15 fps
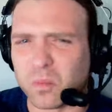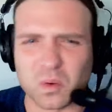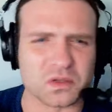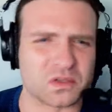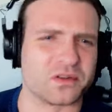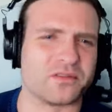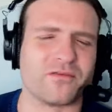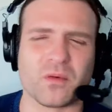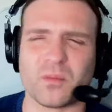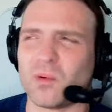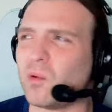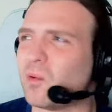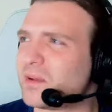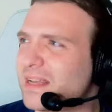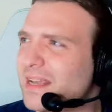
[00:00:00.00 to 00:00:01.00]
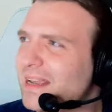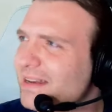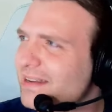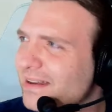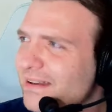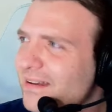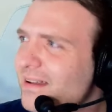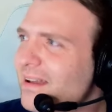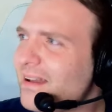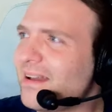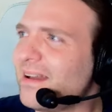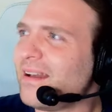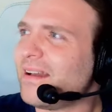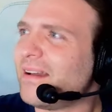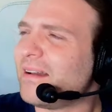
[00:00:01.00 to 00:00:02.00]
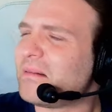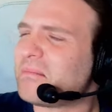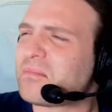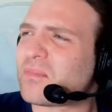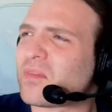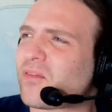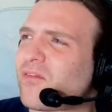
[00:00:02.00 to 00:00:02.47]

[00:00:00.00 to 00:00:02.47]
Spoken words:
wasn't rewarded, and the